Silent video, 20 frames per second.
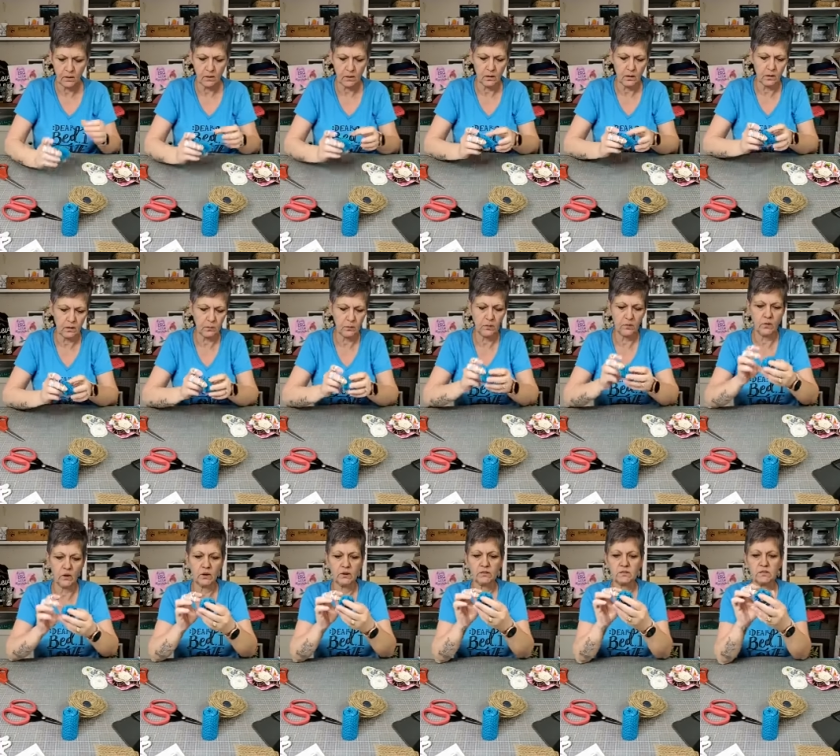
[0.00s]
Then we've
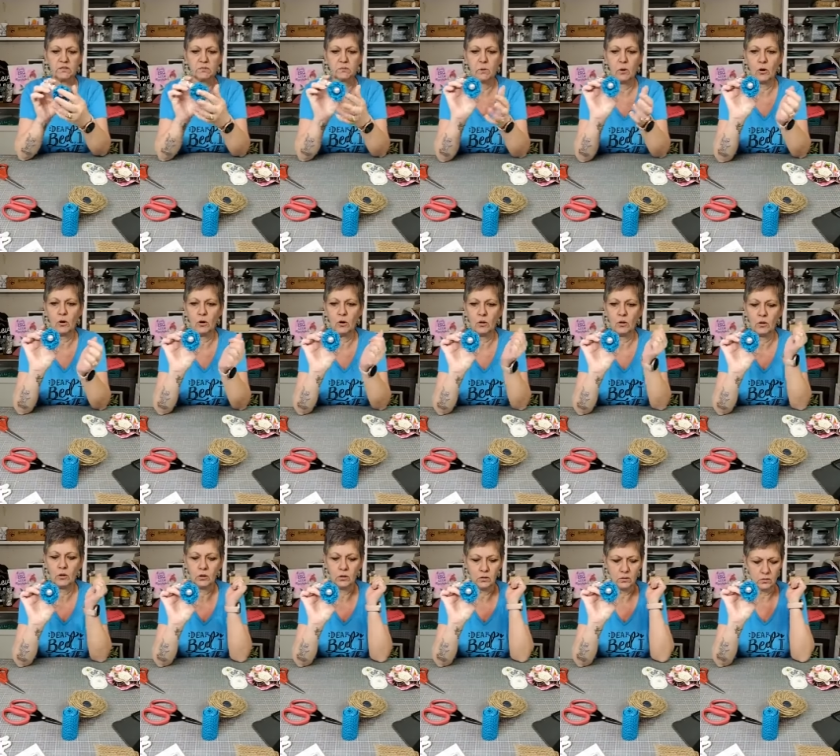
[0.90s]
got a
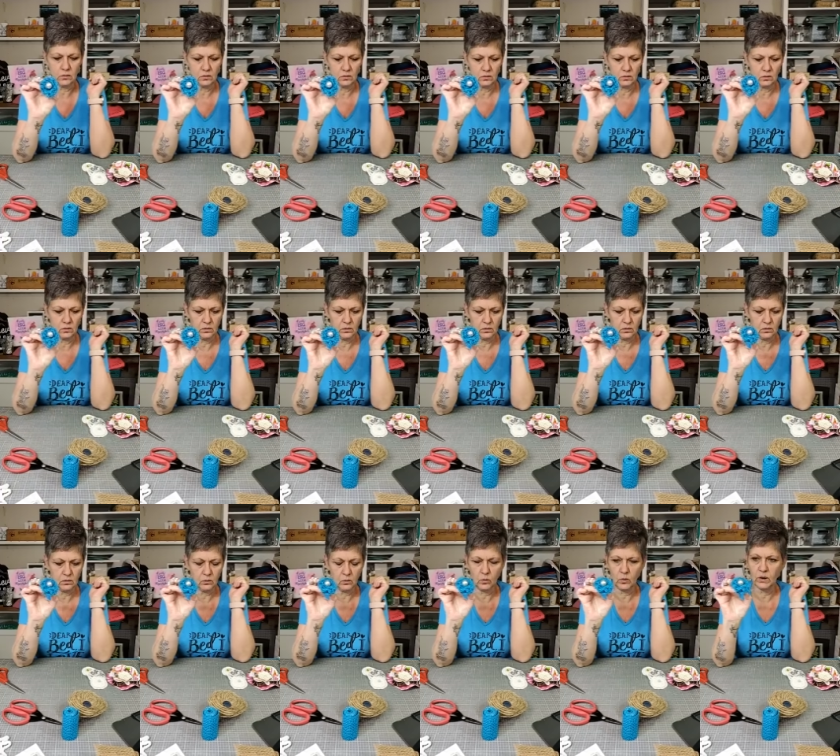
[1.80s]
small
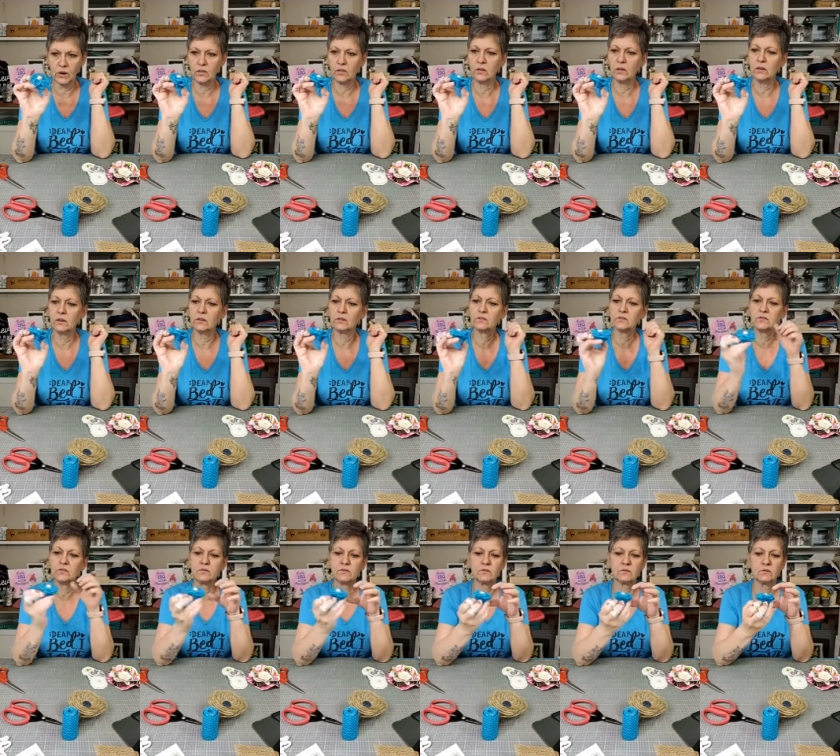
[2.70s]
one of
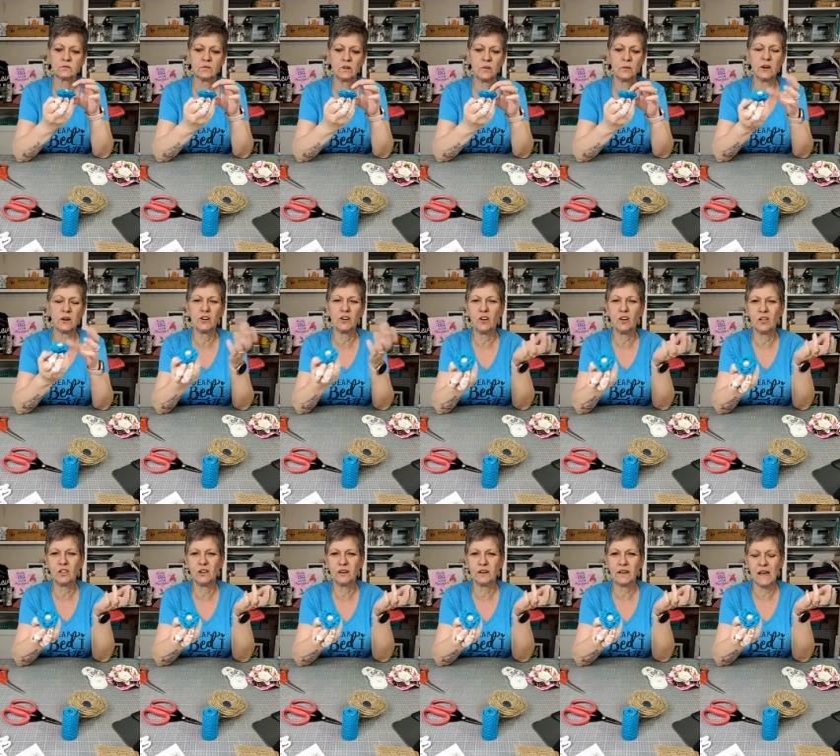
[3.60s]
these. I'm going to
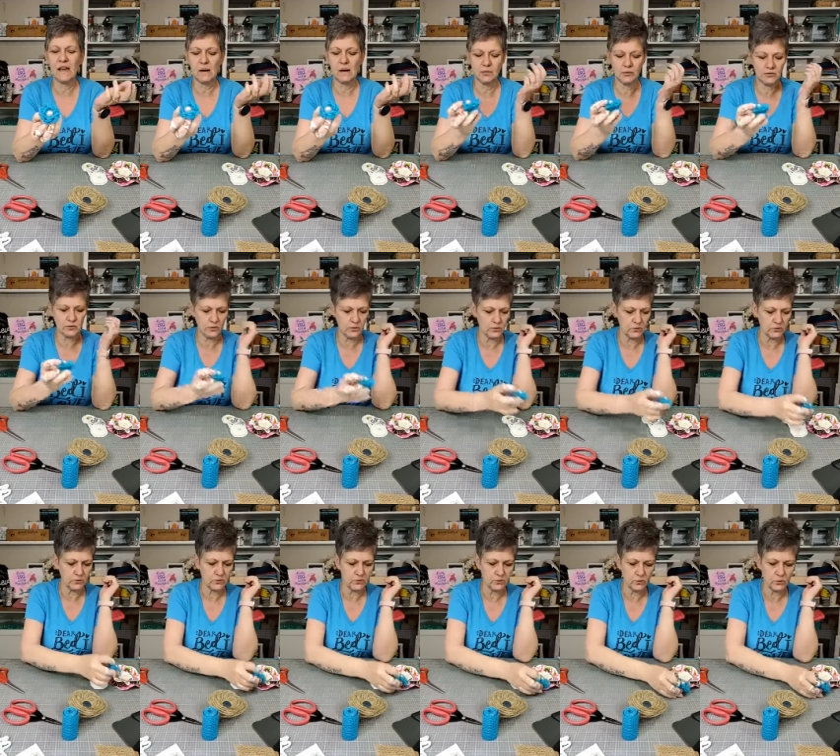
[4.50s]
call it a cabbage
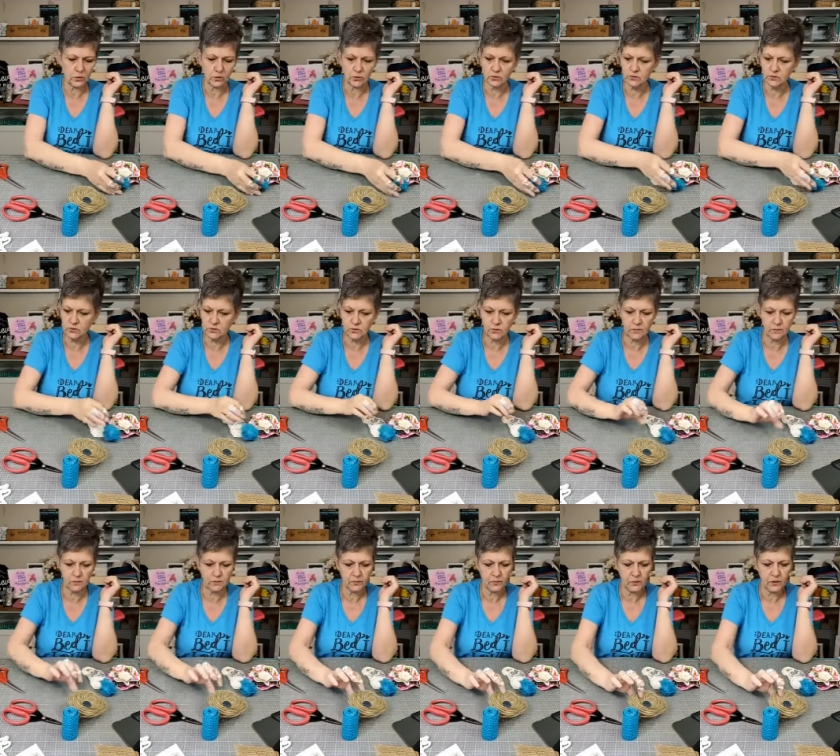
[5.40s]
rose.
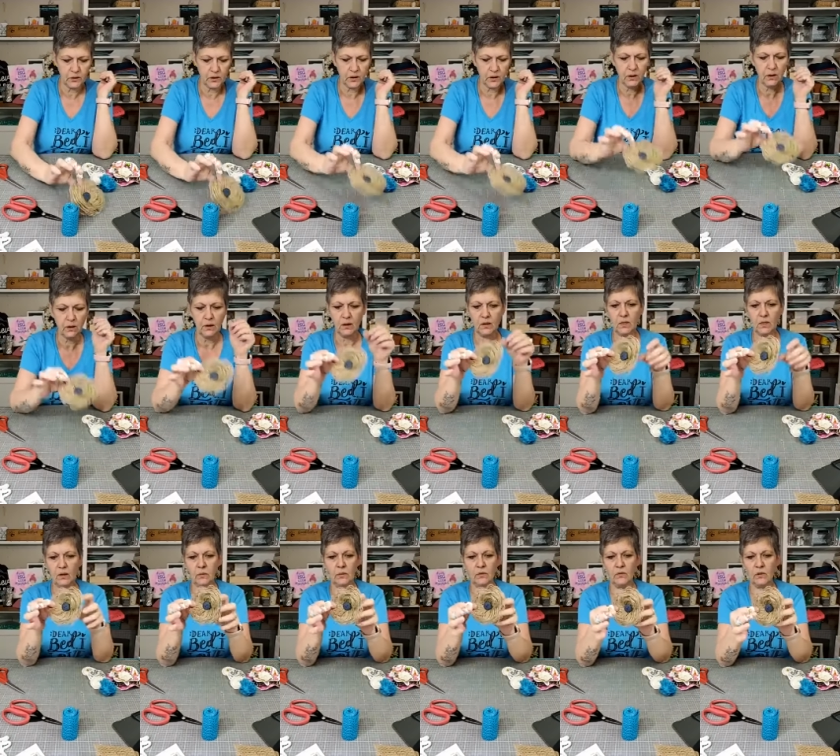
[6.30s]
And
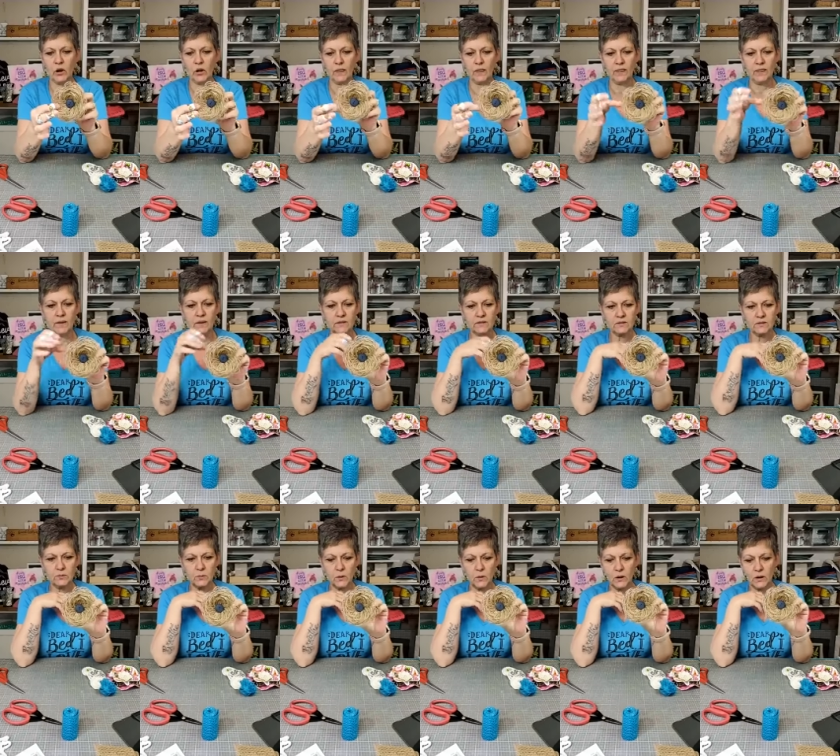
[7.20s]
then we've got
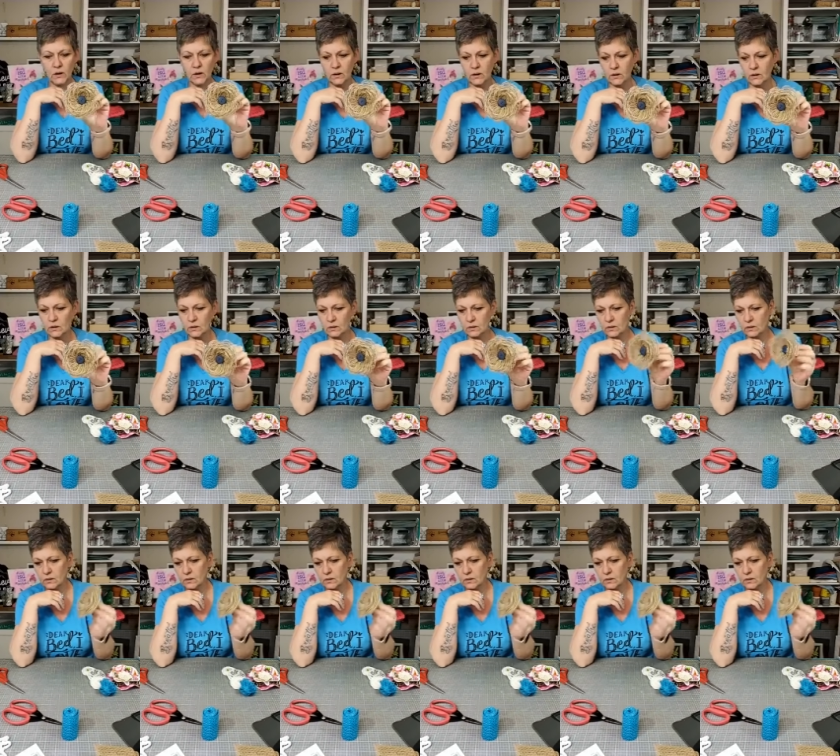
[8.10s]
this one.